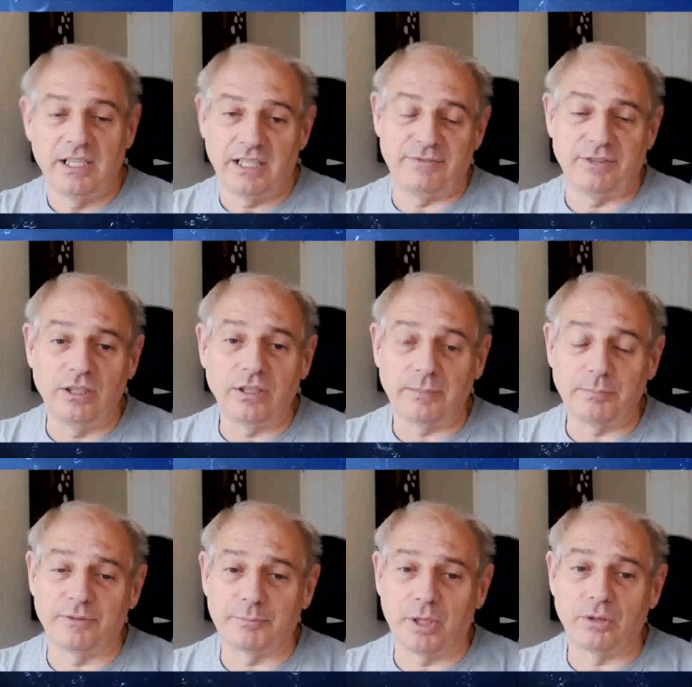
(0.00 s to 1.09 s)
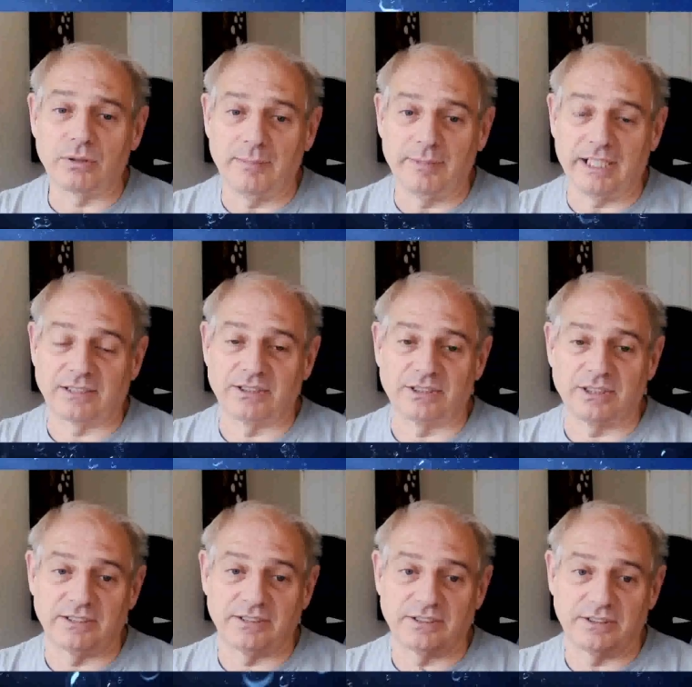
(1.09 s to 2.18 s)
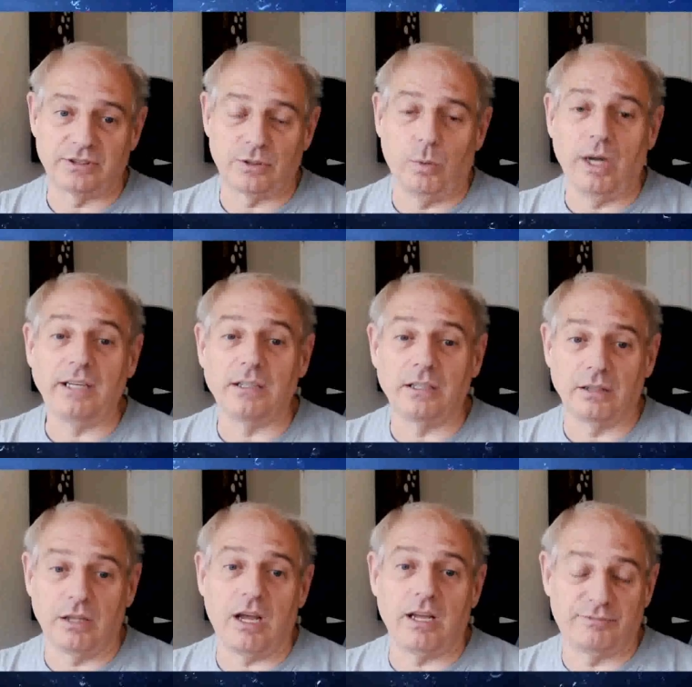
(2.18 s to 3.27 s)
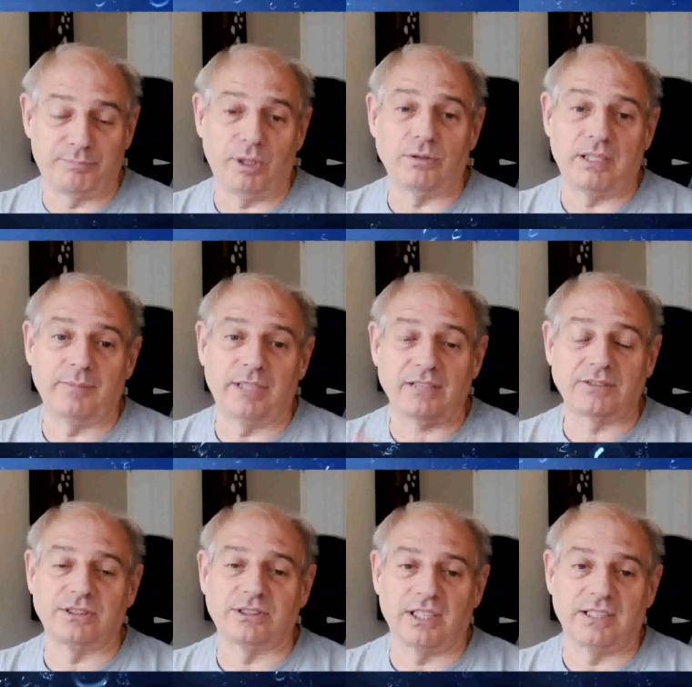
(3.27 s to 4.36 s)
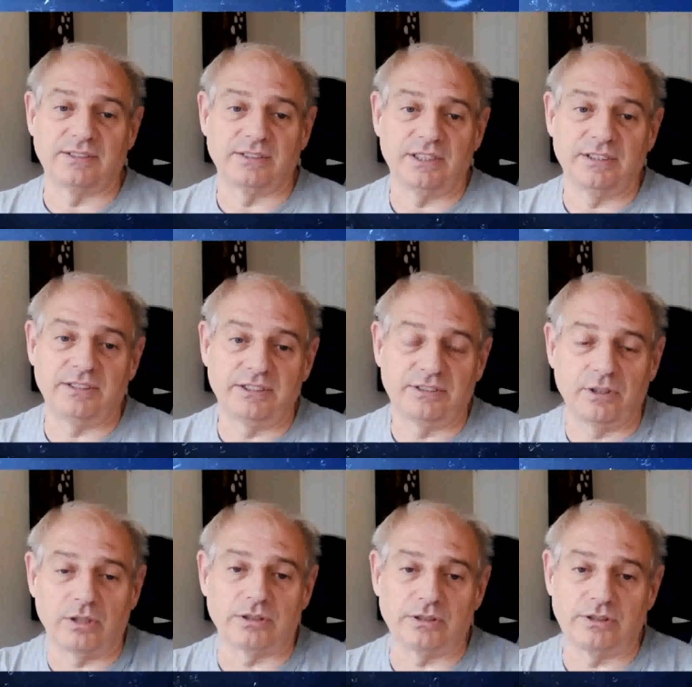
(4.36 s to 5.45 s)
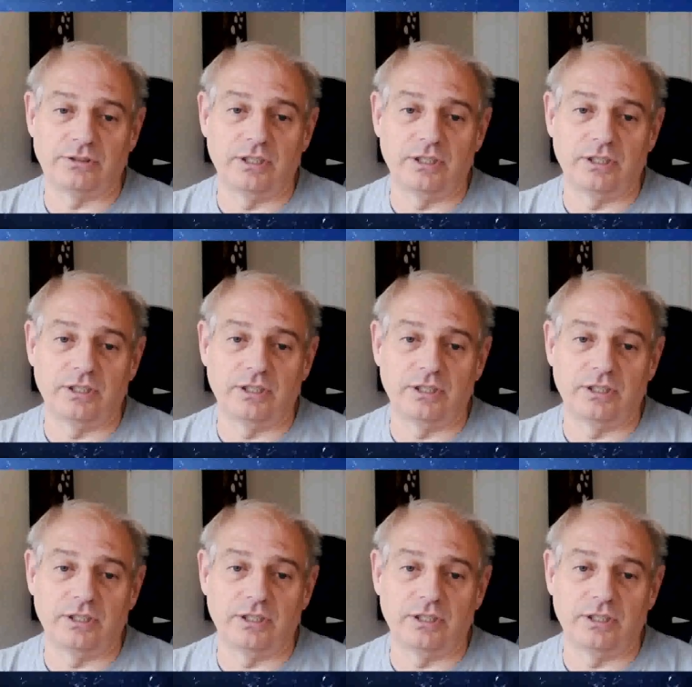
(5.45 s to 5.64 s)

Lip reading: And if you're looking for programming exercises, there's quite a lot of programming exercises in these Dr.